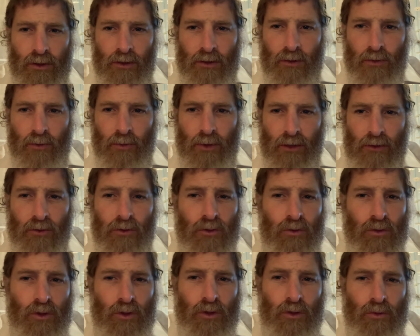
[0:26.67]
There's about
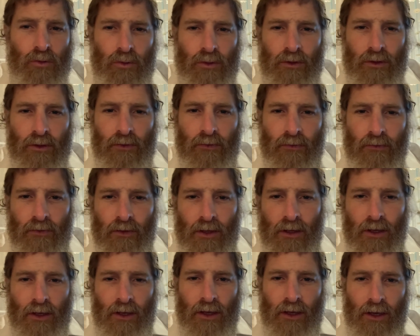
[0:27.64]
two shuls.
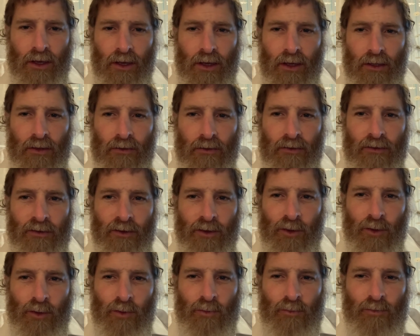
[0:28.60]
And
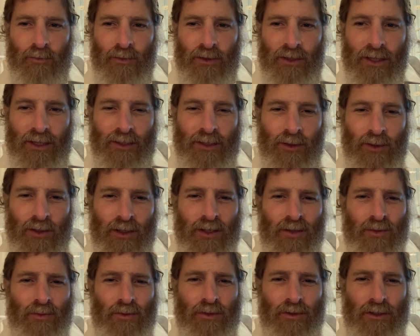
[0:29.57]
for that,
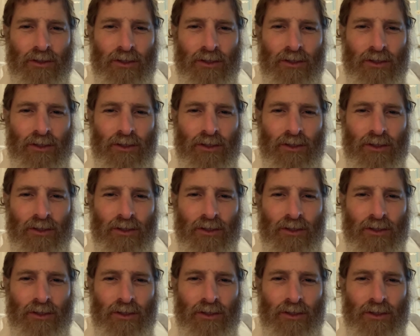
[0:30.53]
Singapore.